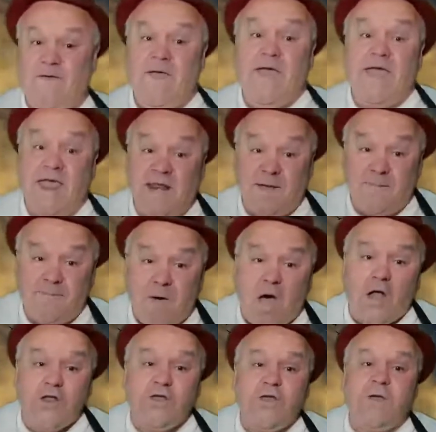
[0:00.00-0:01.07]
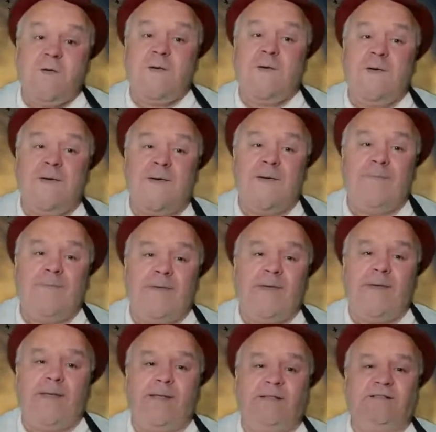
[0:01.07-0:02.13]
In a
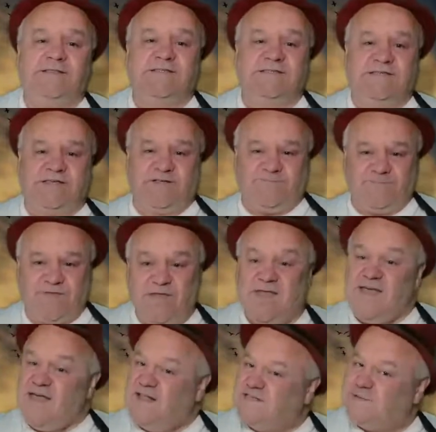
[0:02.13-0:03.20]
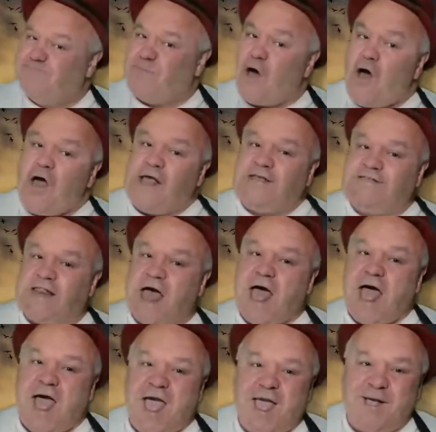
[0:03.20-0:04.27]
monument to boys
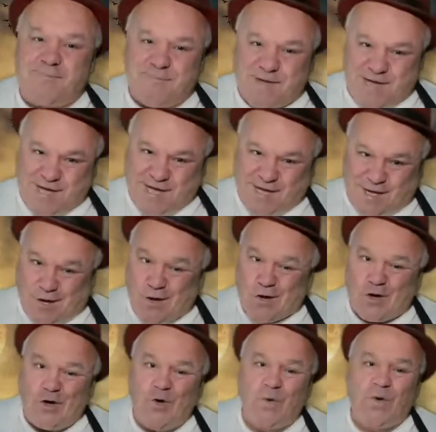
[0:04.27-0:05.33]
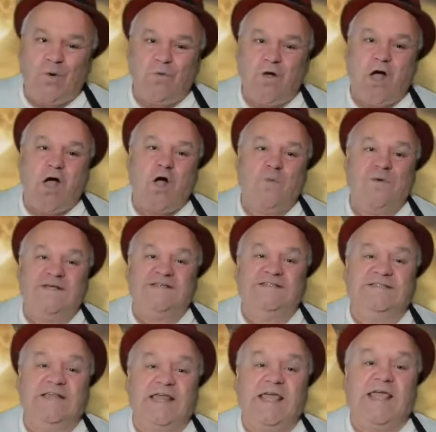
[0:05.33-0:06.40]
like me who are always
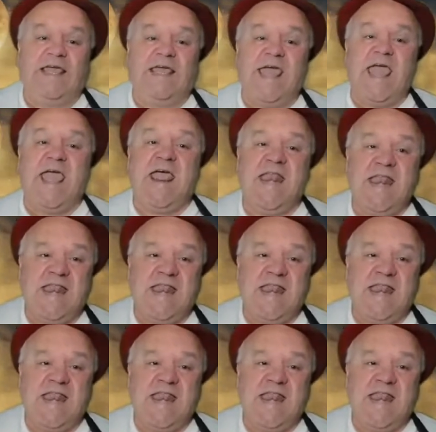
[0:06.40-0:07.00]
drinking.